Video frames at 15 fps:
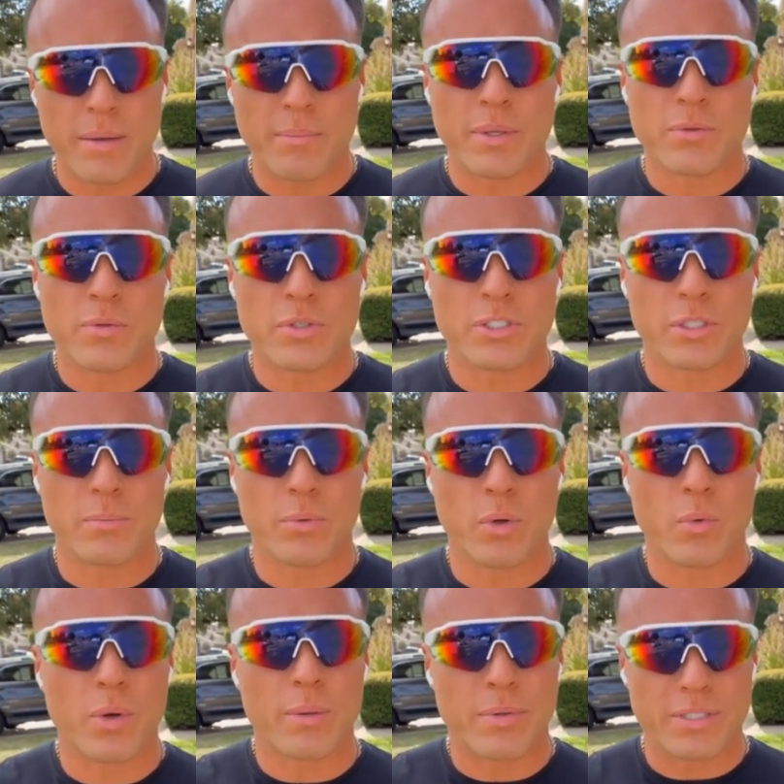but for
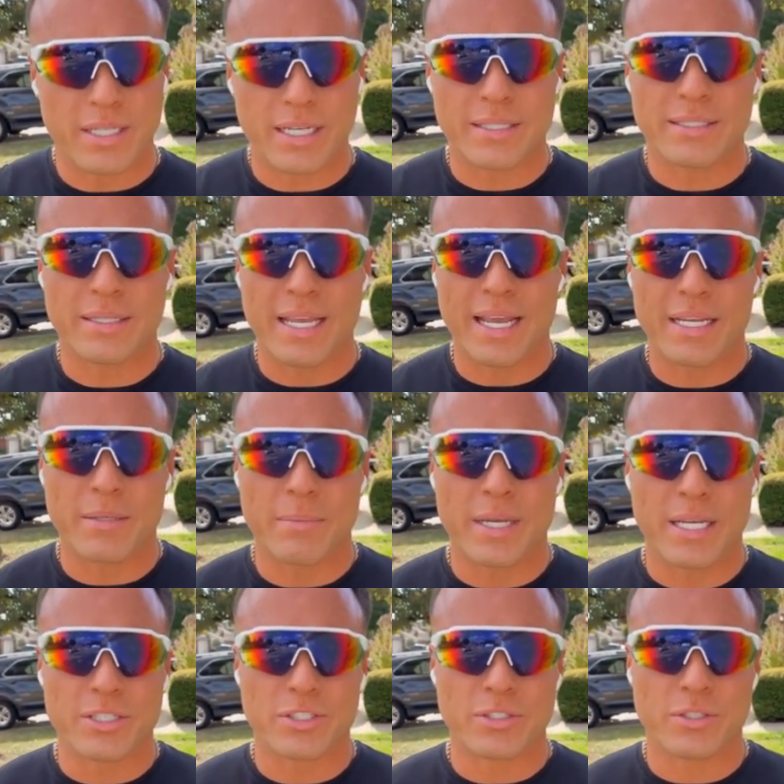simpler websites, landing
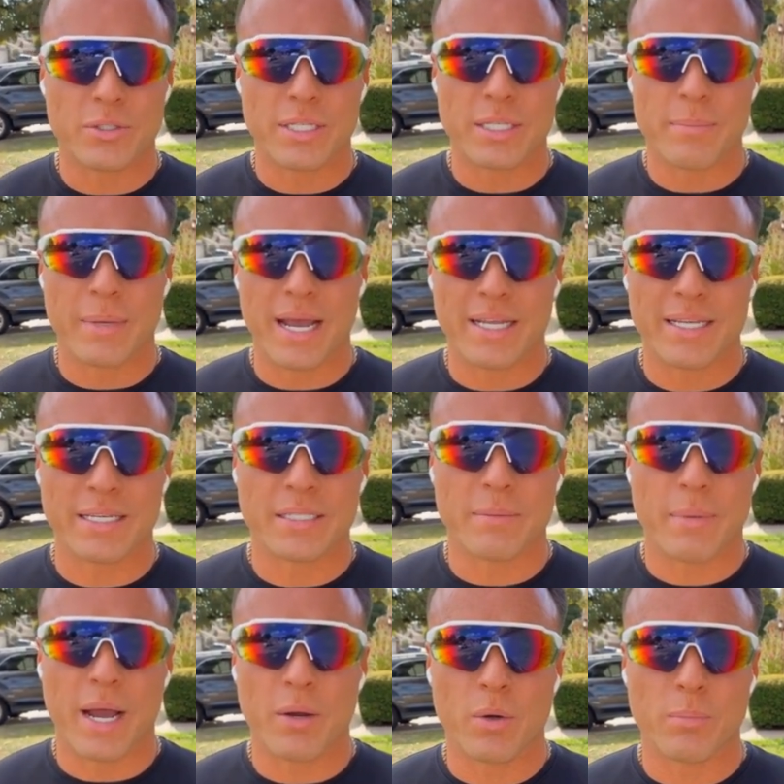pages, lead magnets,
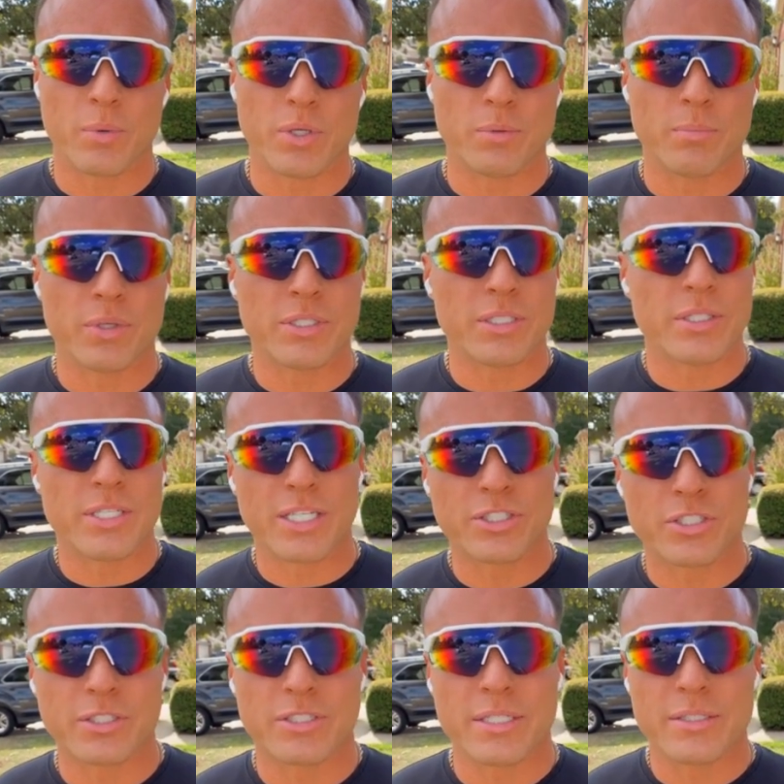PowerPoint
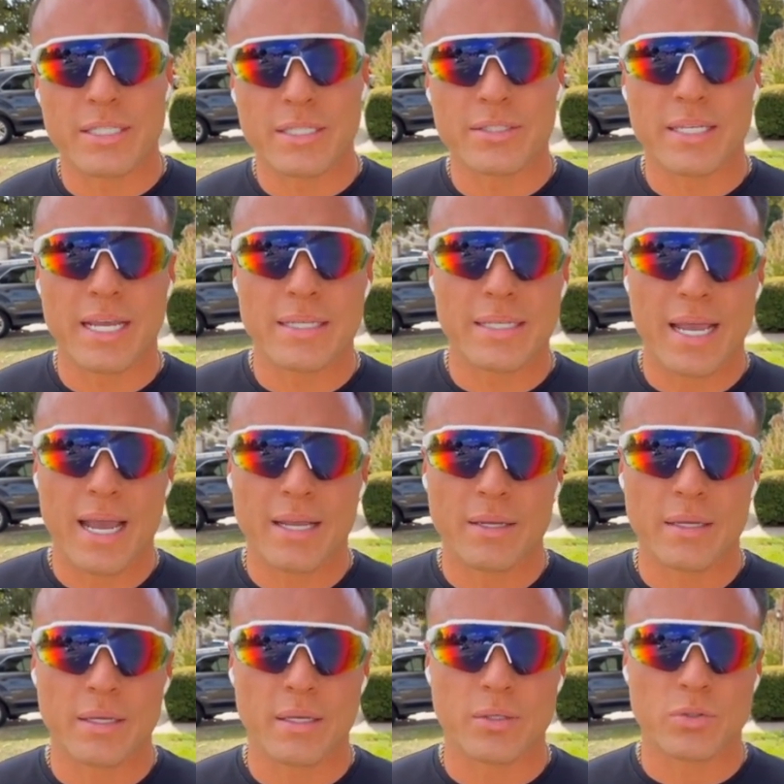presentations, and things like that,
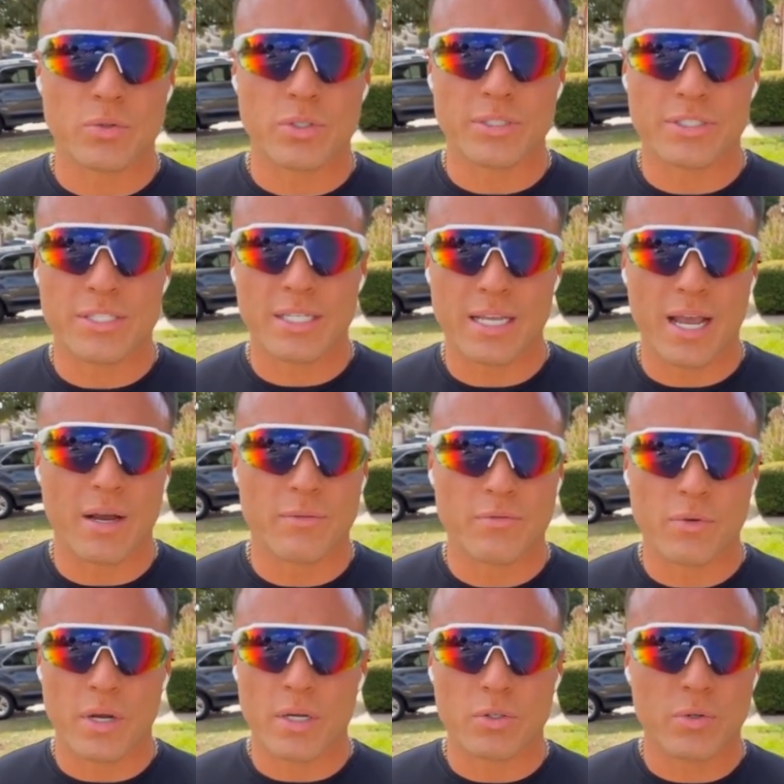you can see how
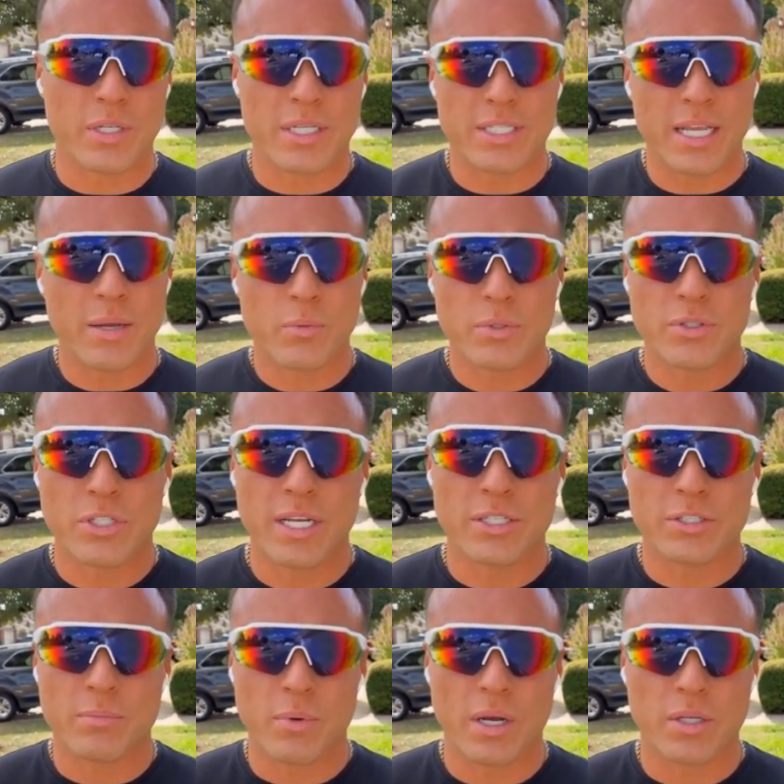far you can get with
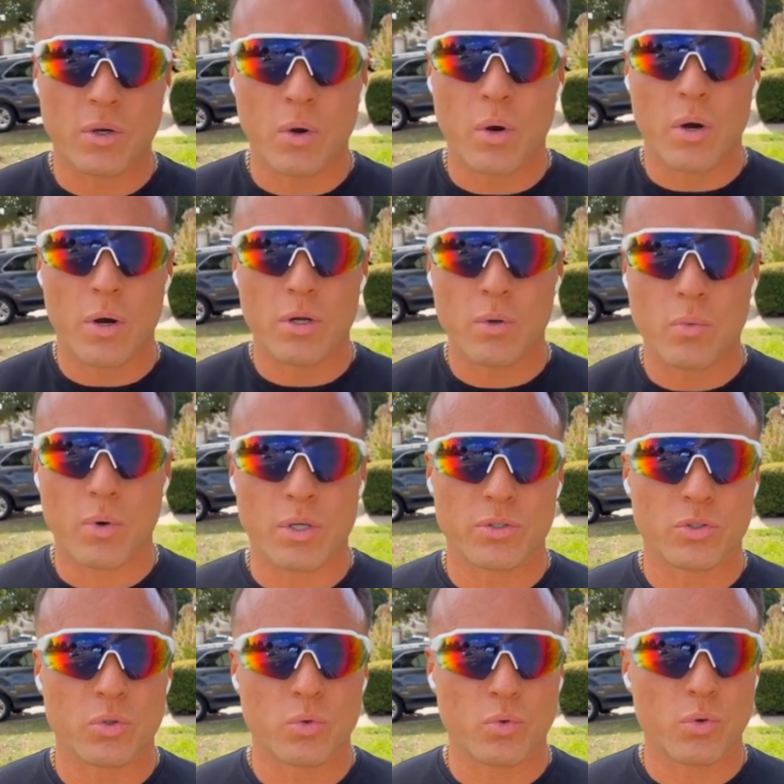GenSpark all in one
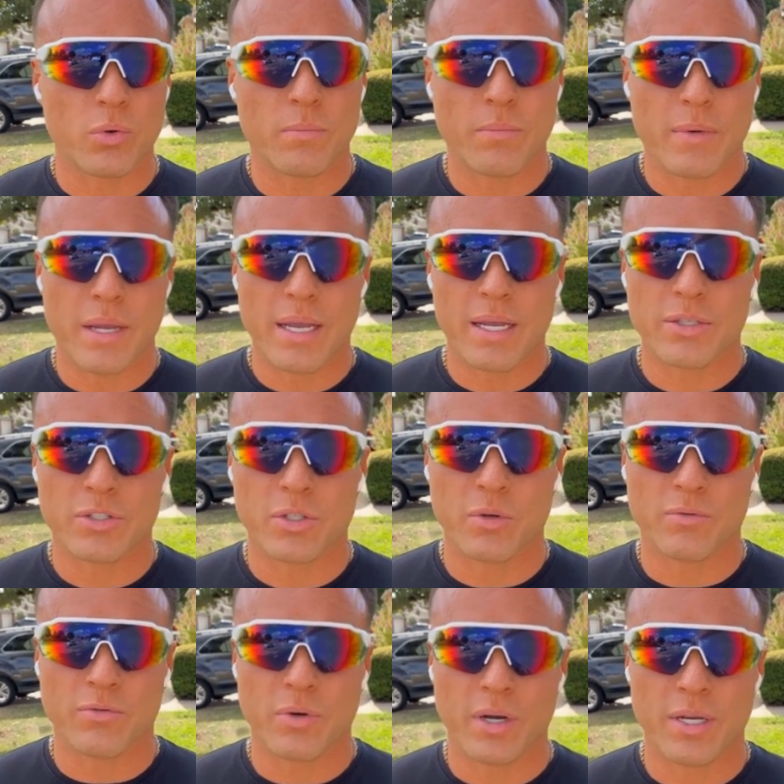tool. And so
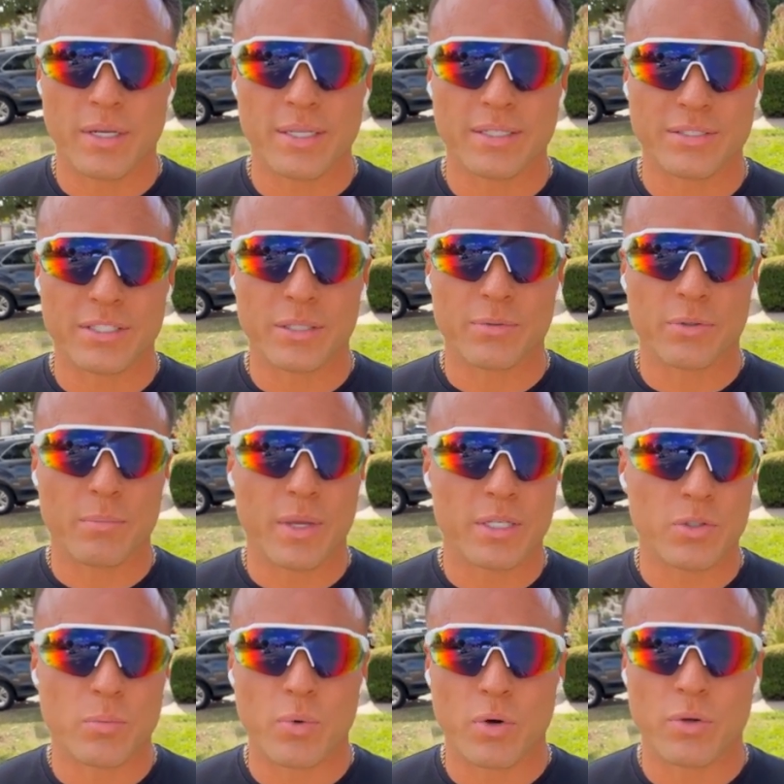far, it seems
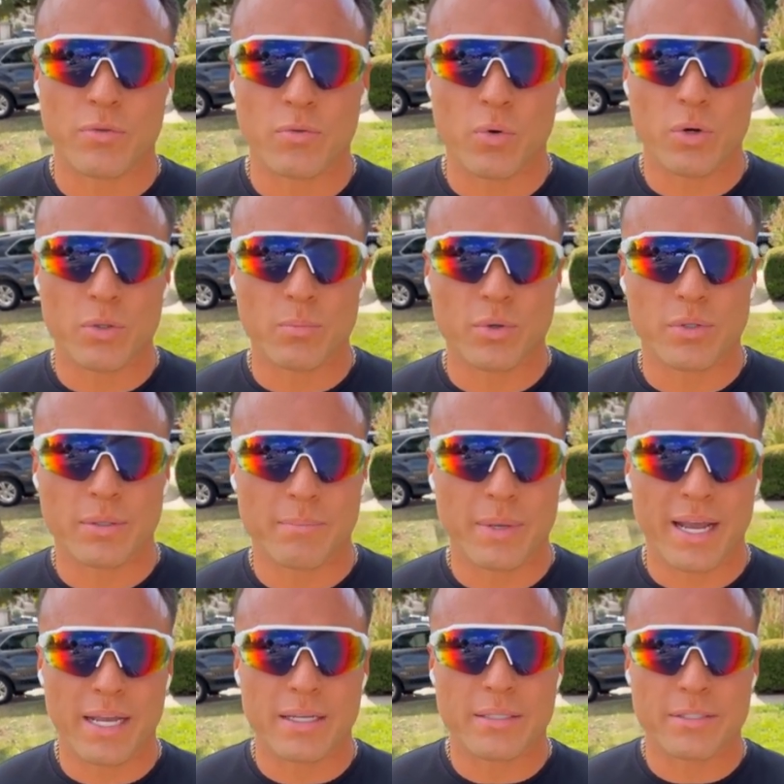much more affordable than
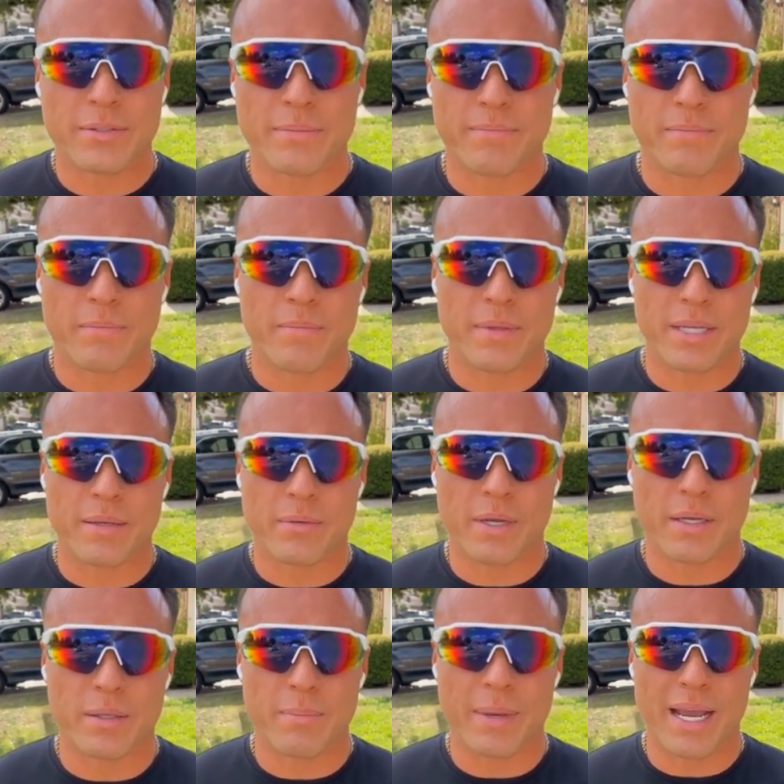Manus. Even
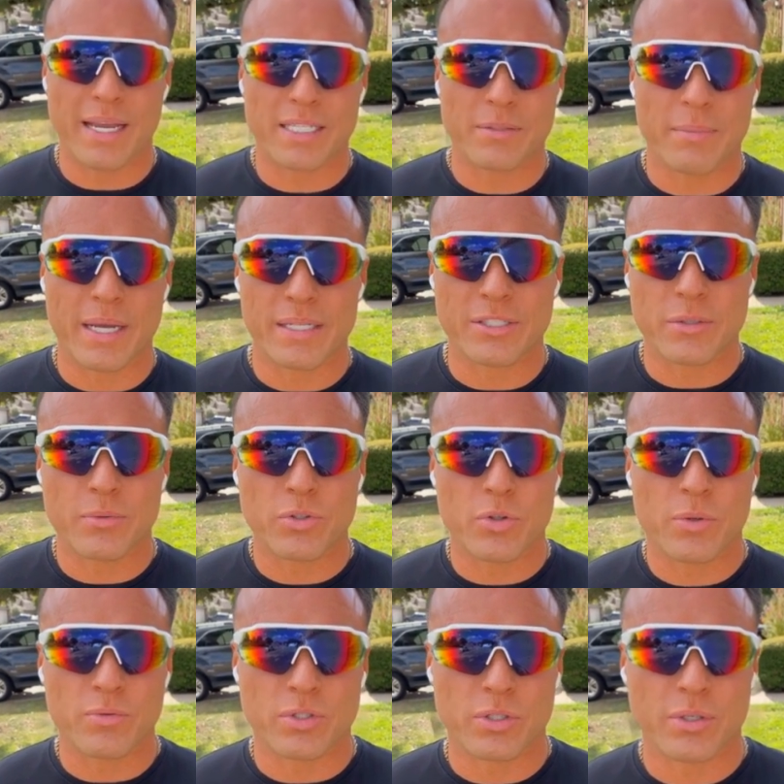on the Manus paid
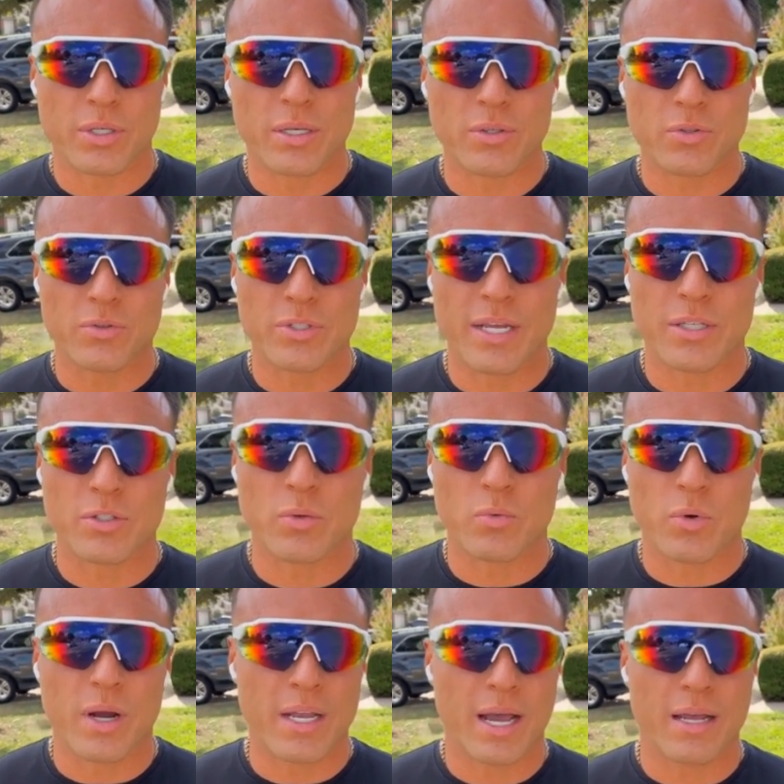subscription, you tend to
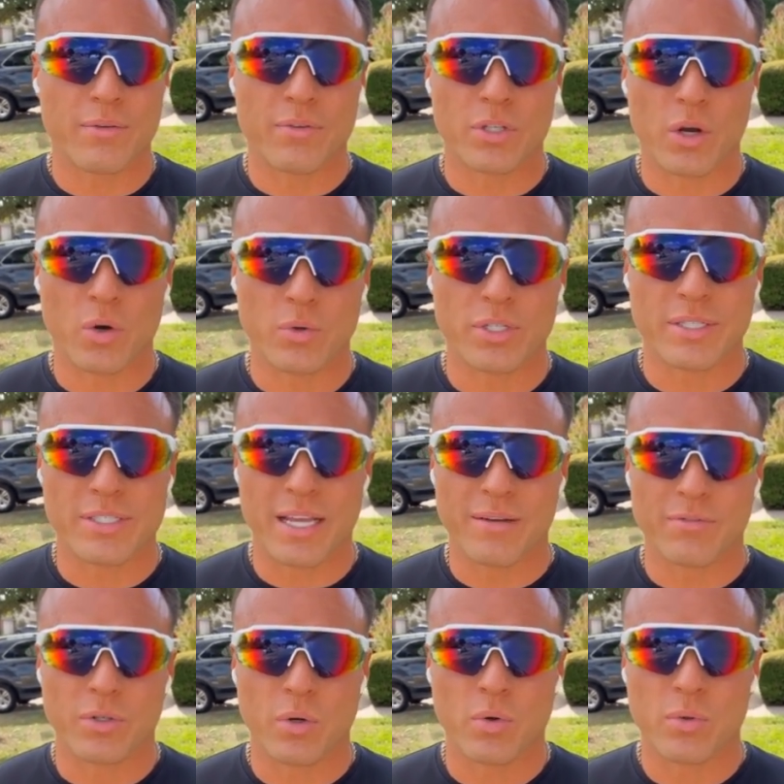run out of tokens
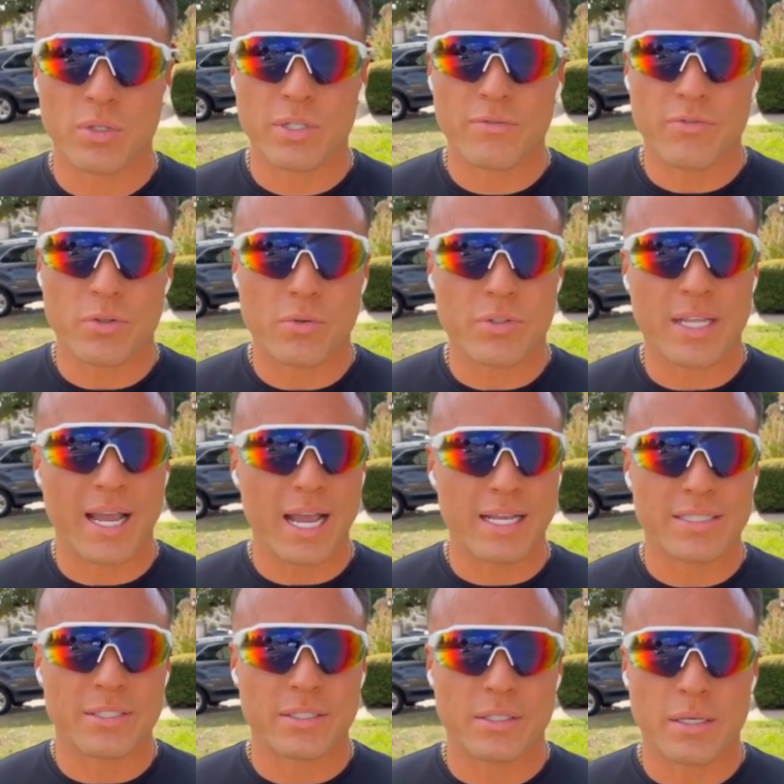after only a few
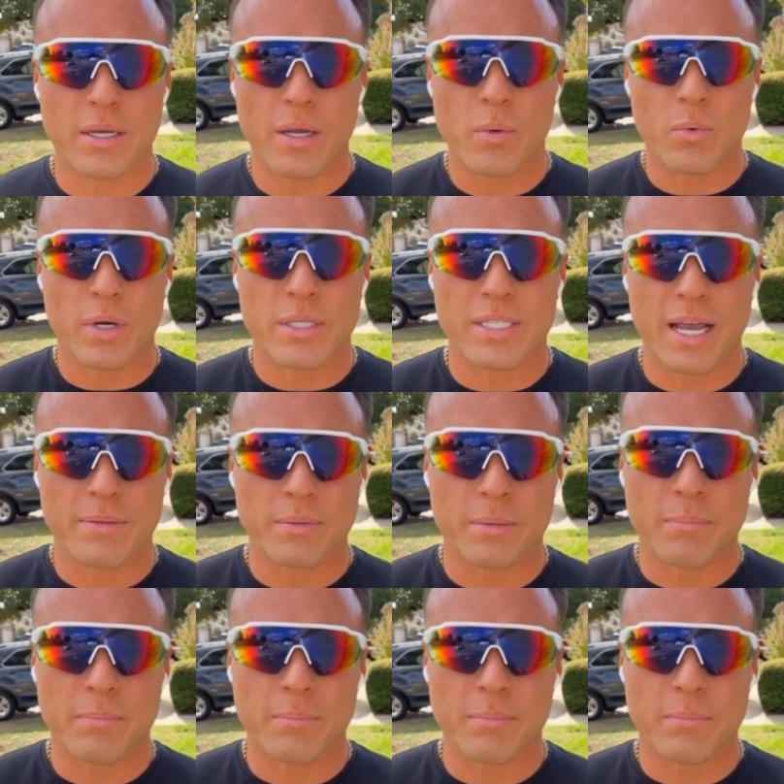tasks, whereas I've been